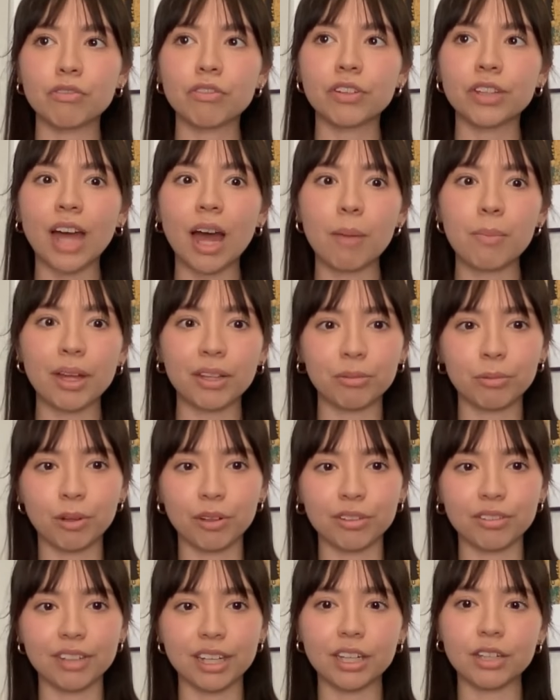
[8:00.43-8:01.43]
for them as
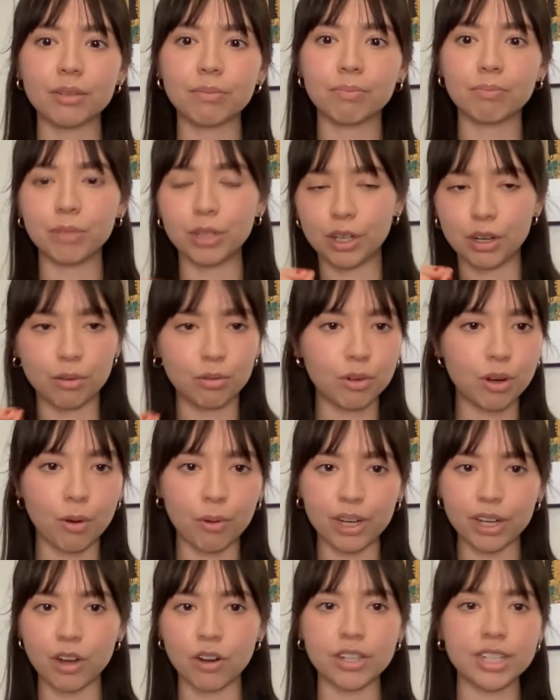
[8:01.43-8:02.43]
well as like,
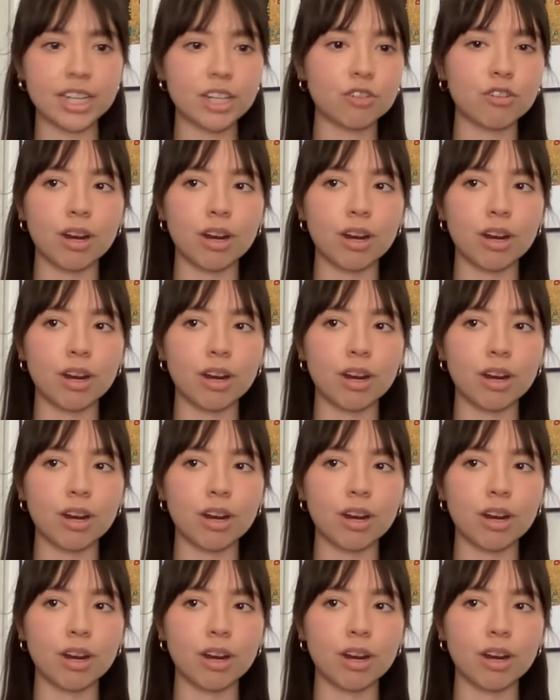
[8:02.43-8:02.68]
going on day